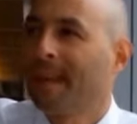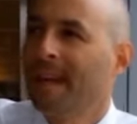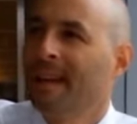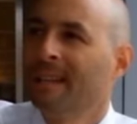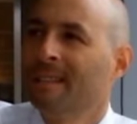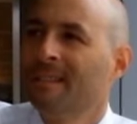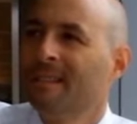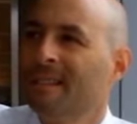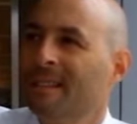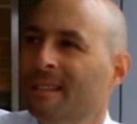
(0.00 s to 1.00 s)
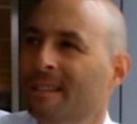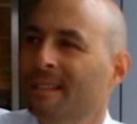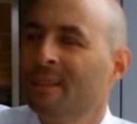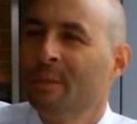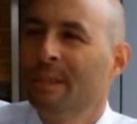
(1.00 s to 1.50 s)
And
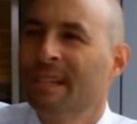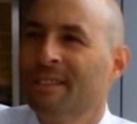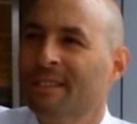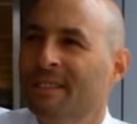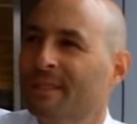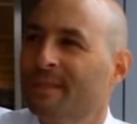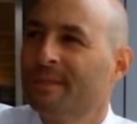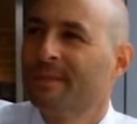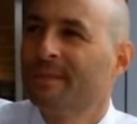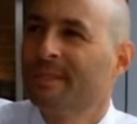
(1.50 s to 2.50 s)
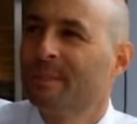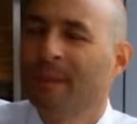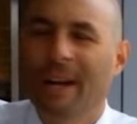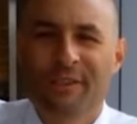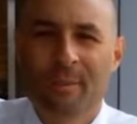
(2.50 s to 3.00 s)
you realize that there's some
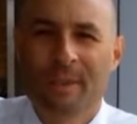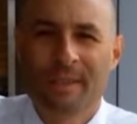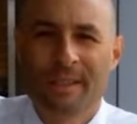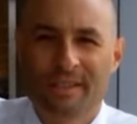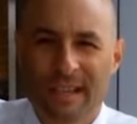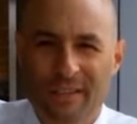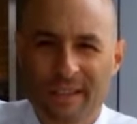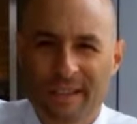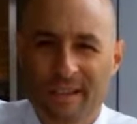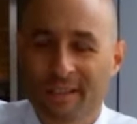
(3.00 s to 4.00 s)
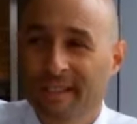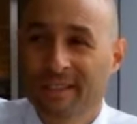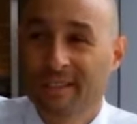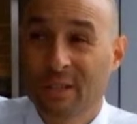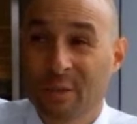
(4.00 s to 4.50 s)
possibilities out there,
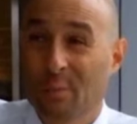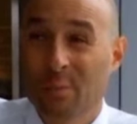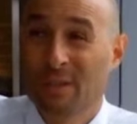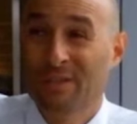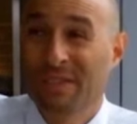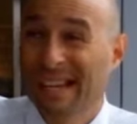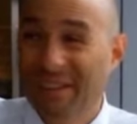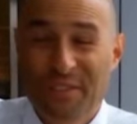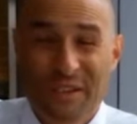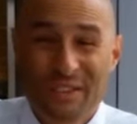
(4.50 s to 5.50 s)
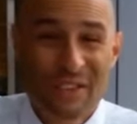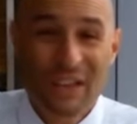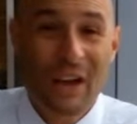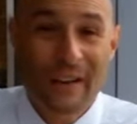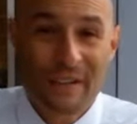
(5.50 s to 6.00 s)
things that you would have never even
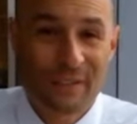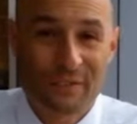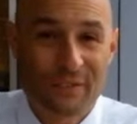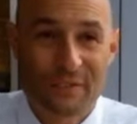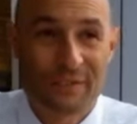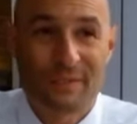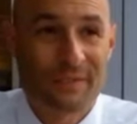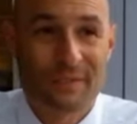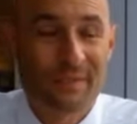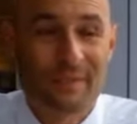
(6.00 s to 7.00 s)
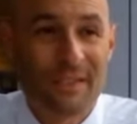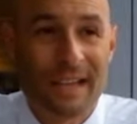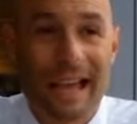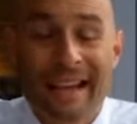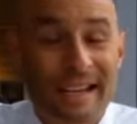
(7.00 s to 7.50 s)
thought of if
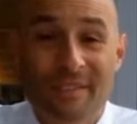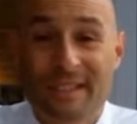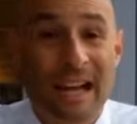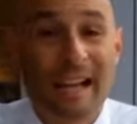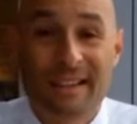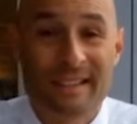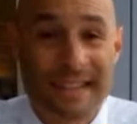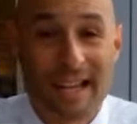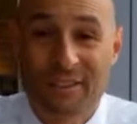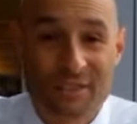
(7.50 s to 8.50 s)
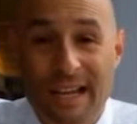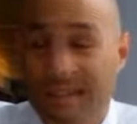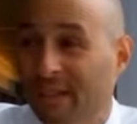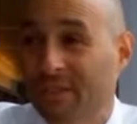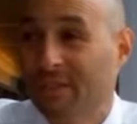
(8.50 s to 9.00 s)
you hadn't even gotten the cancer
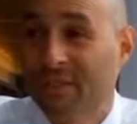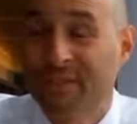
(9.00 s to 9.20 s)
diagnosis.